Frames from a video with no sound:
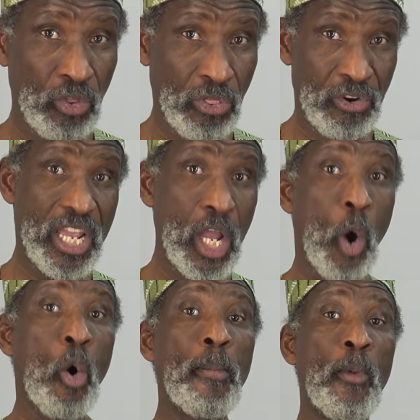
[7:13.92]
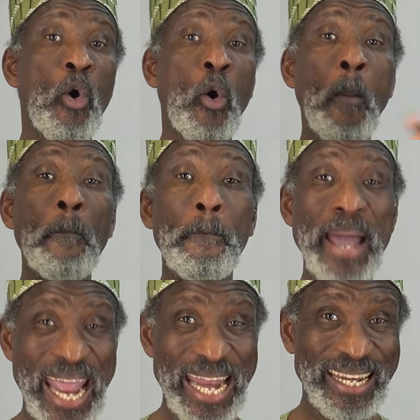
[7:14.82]
3 or more
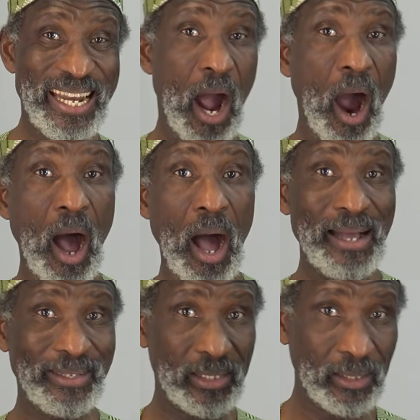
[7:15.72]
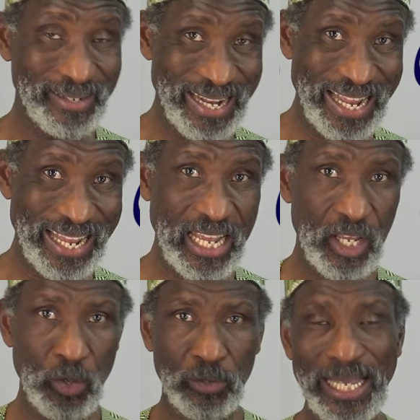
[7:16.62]
men are studying,
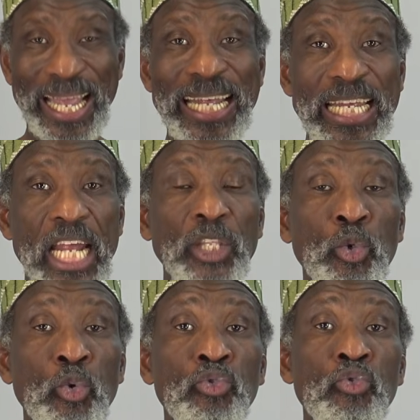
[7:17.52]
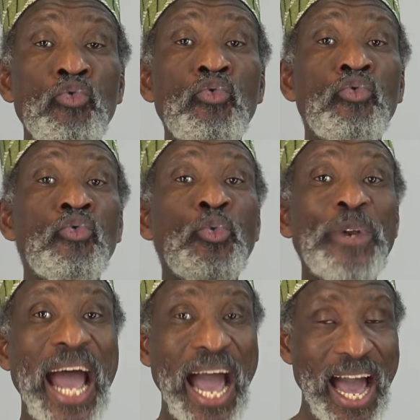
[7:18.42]
you say
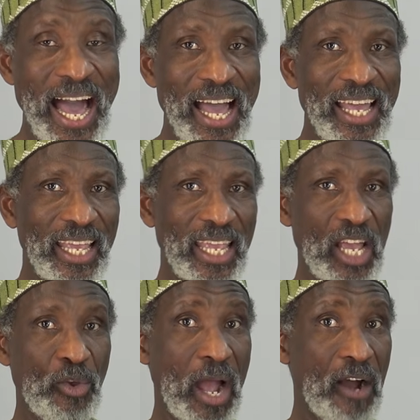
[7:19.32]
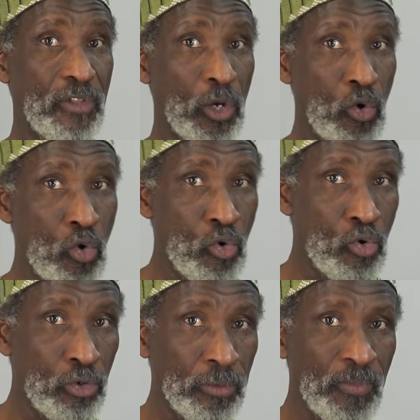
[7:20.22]
yadurusuna. Here you have the
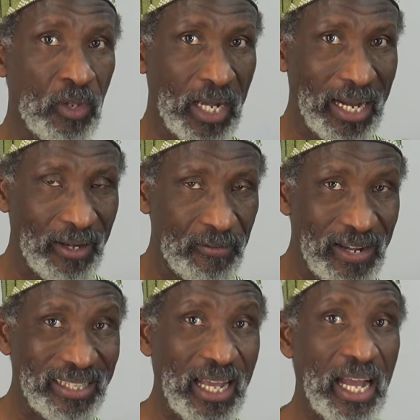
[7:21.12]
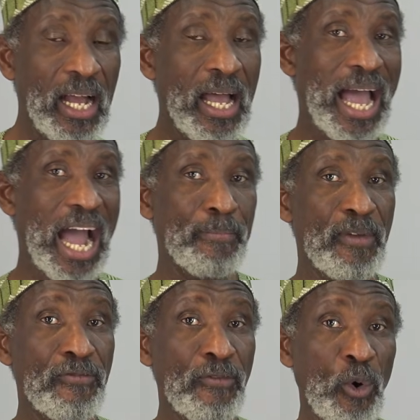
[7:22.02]
noun carrying fatha, and
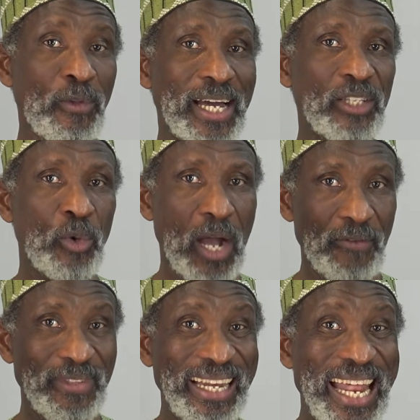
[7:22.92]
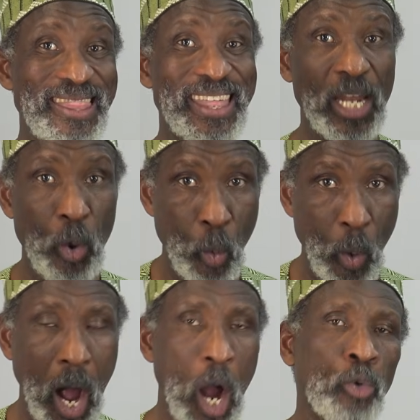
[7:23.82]
before that you have the lengthening
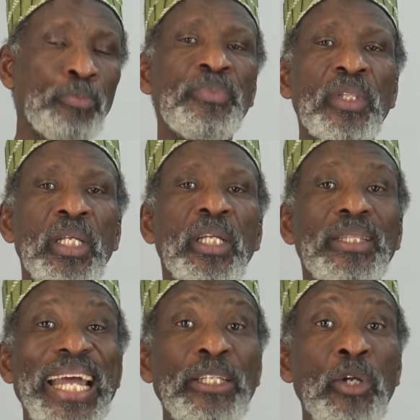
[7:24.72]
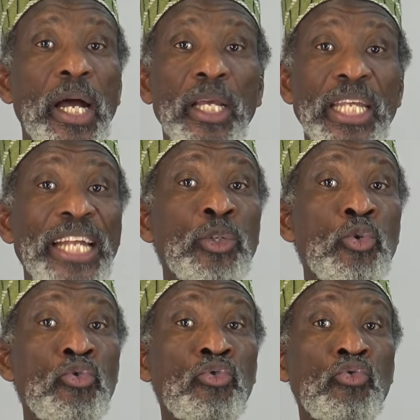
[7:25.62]
waw.
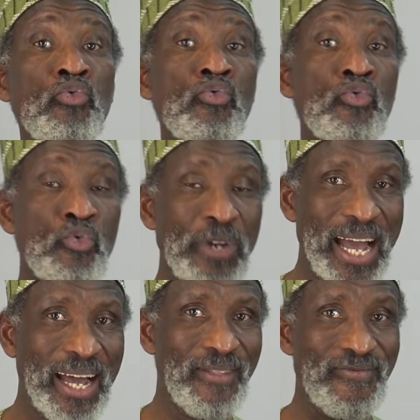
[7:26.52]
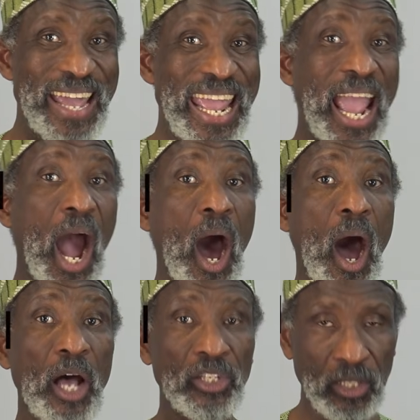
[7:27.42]
Yadurusuna. They
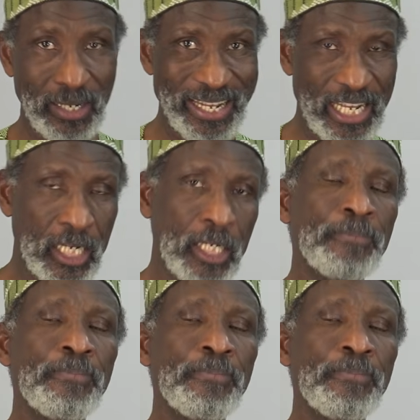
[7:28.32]
are studying.